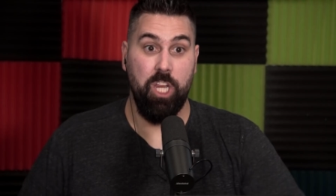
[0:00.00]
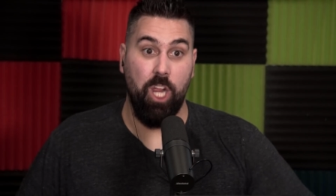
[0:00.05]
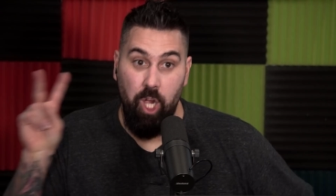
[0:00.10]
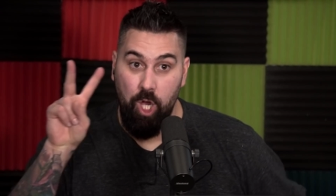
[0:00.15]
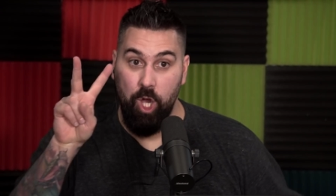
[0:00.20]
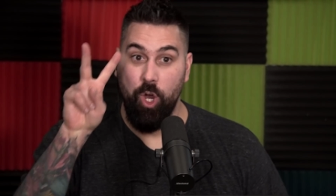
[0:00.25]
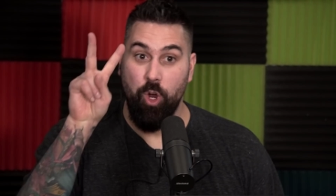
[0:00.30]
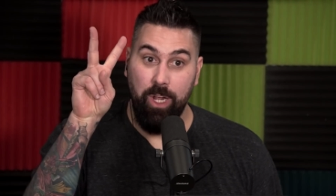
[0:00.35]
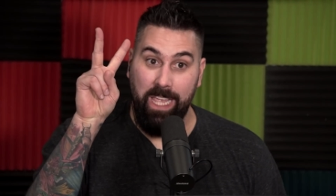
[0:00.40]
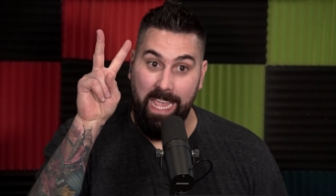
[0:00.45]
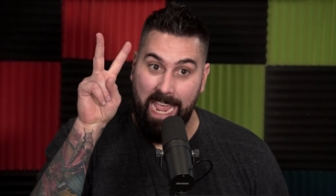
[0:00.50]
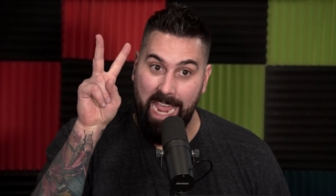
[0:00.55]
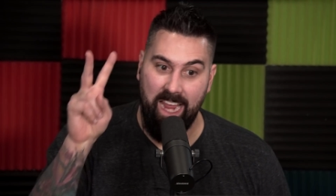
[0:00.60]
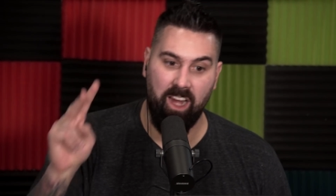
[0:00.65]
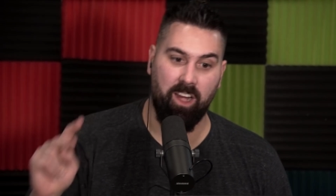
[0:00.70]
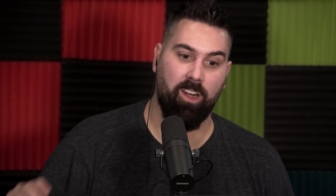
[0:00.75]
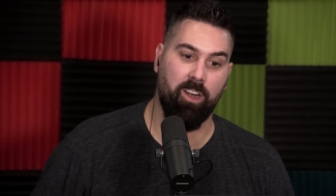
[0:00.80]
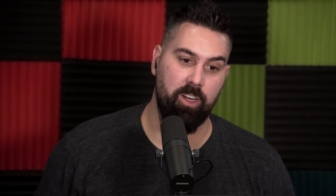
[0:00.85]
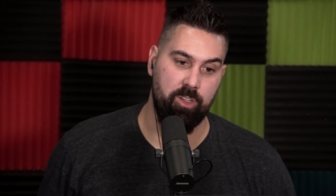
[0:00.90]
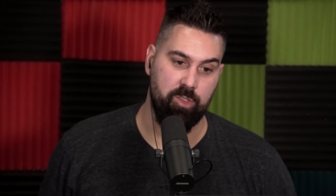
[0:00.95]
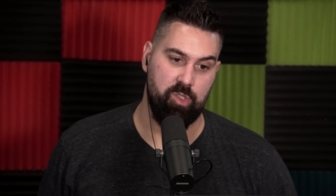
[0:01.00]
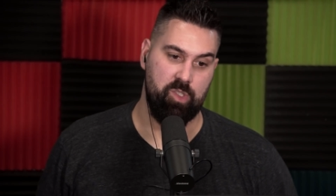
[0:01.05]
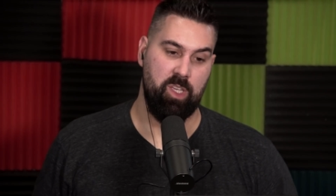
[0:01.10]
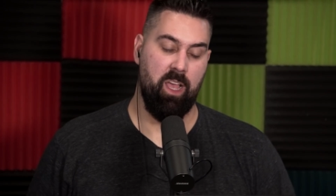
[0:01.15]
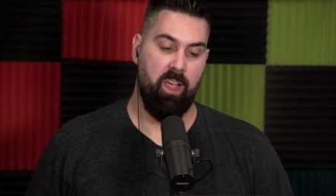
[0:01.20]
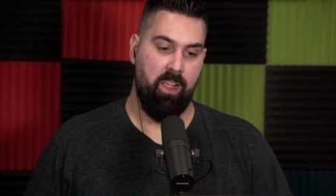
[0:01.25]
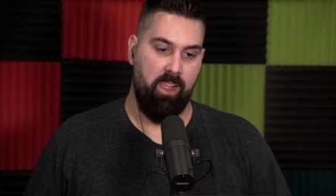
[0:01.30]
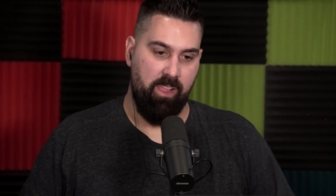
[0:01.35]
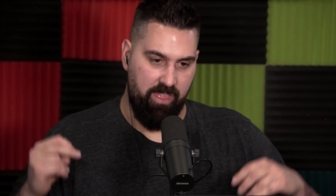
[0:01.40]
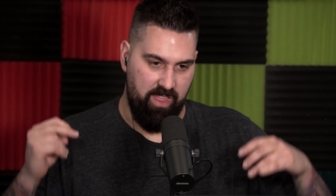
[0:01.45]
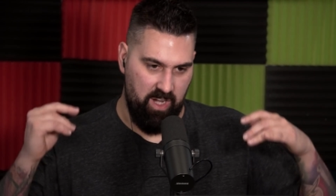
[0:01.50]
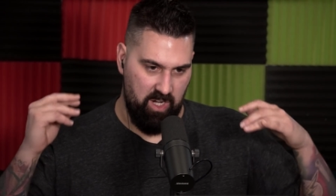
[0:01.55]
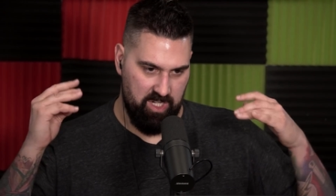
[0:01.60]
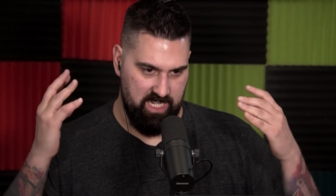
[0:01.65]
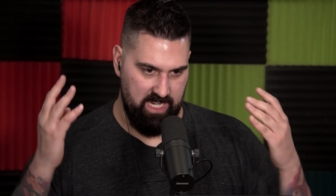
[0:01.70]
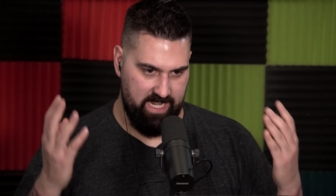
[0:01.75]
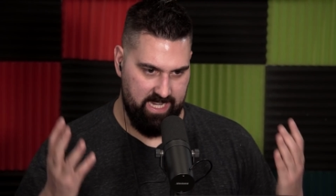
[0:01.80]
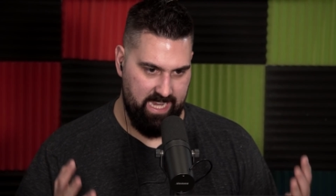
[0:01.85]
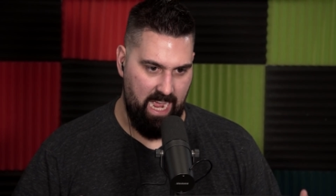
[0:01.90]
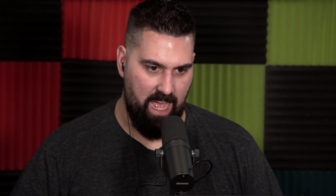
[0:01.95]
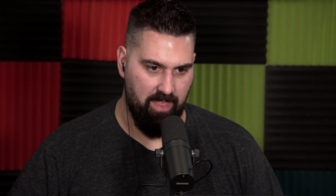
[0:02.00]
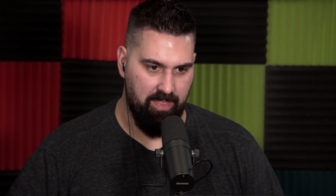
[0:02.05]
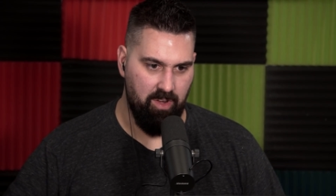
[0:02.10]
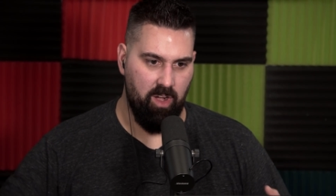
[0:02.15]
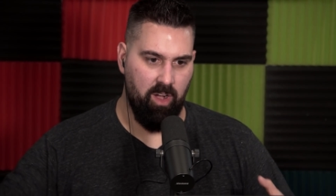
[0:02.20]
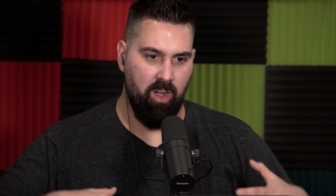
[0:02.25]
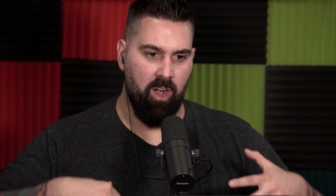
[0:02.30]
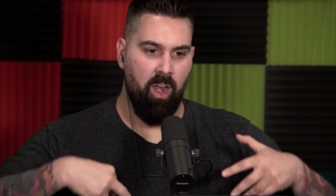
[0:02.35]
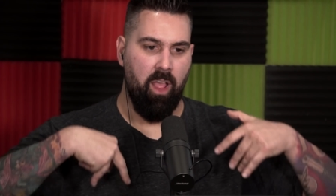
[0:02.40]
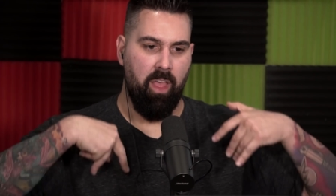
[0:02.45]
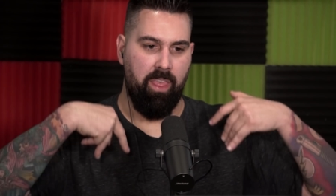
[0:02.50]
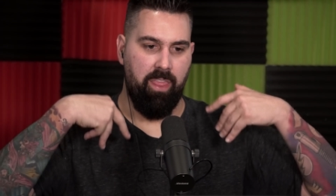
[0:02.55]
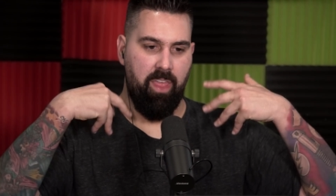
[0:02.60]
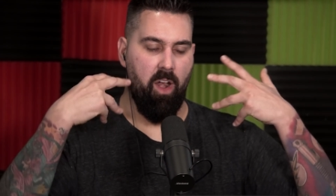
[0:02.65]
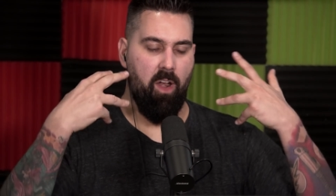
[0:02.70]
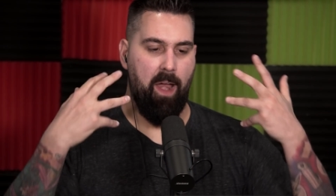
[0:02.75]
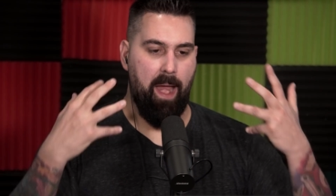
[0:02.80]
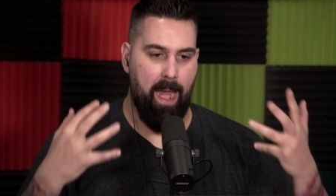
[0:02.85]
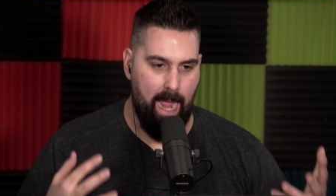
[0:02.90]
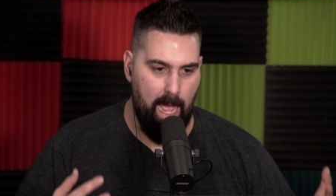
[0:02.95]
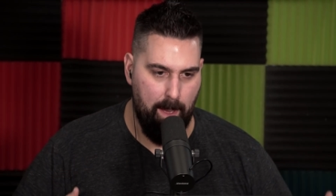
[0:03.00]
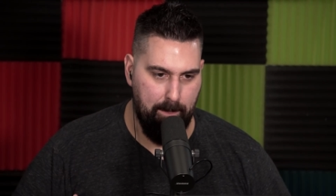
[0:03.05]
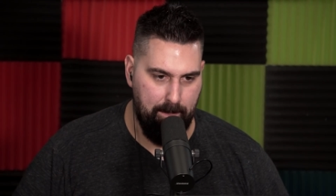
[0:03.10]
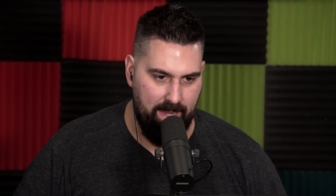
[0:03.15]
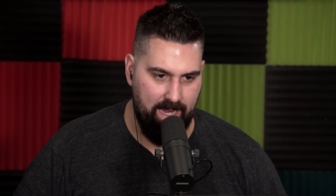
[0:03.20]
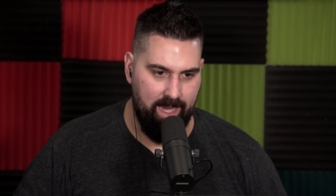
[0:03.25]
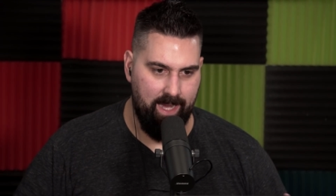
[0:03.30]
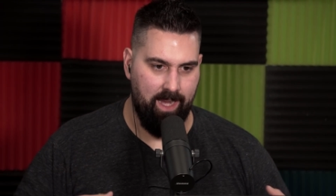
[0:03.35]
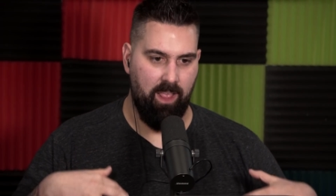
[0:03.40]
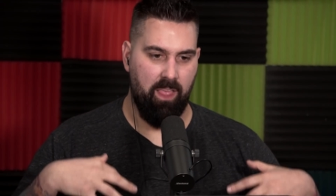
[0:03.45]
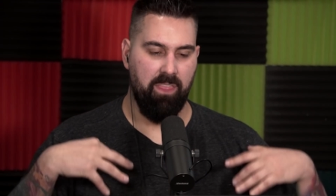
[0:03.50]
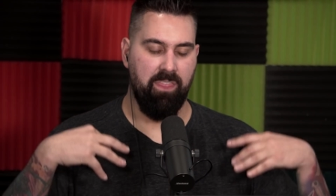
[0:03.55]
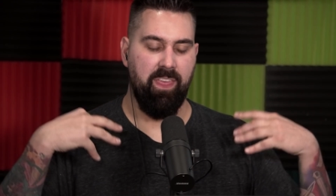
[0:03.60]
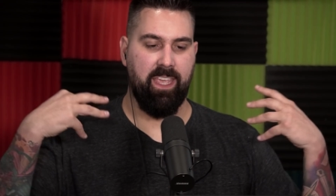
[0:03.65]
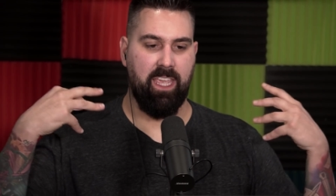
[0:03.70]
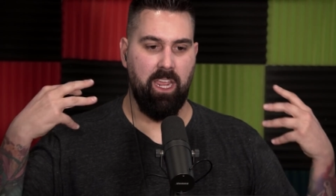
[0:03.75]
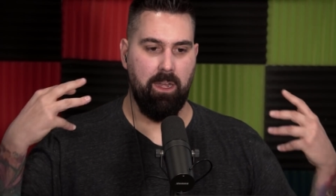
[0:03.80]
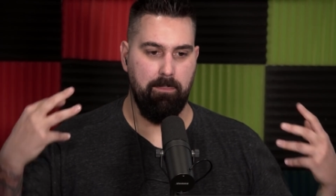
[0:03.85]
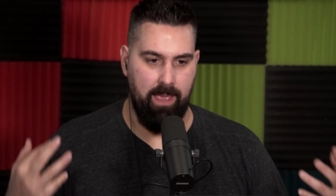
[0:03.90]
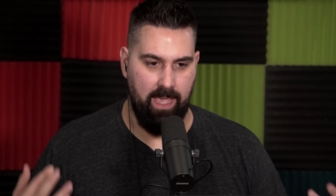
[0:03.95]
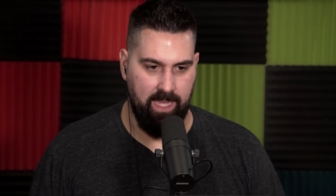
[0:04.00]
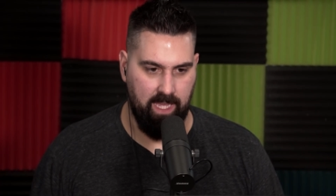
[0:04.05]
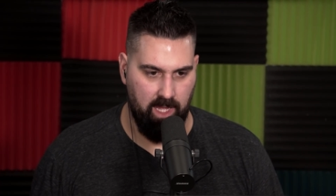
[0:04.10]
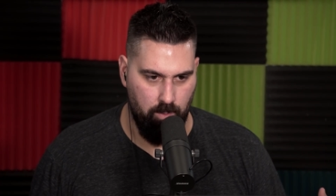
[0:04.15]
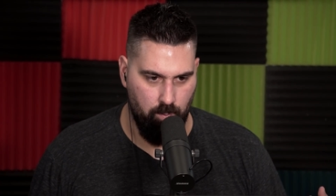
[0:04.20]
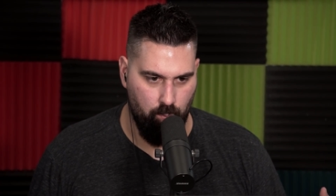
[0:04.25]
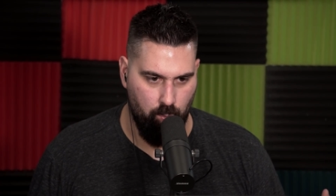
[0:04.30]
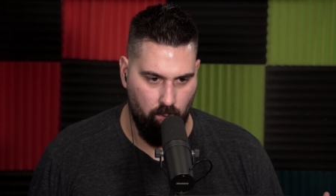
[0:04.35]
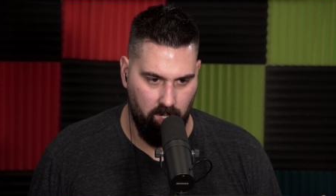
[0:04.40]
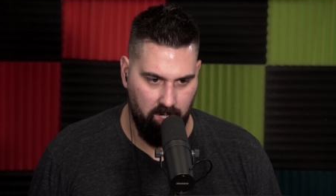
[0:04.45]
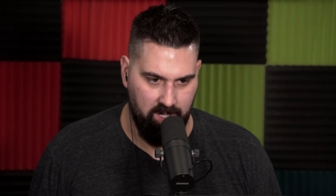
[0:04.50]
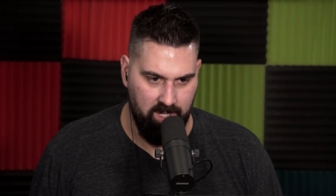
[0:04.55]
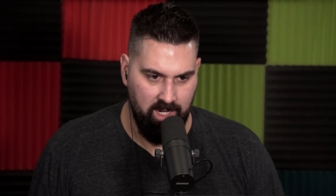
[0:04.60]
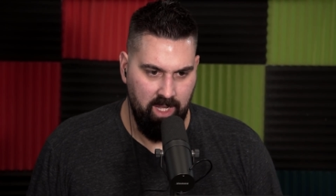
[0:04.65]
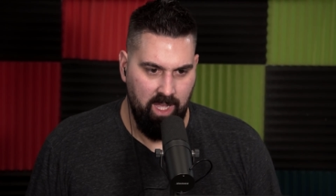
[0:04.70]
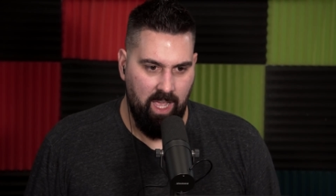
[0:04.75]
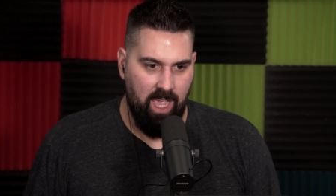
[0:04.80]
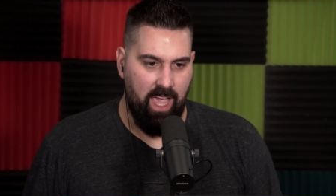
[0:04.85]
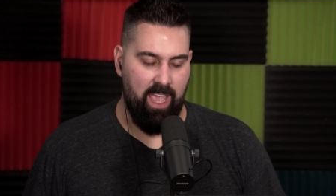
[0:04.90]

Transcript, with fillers: 2 years, they're together, they're happy, they can make it work.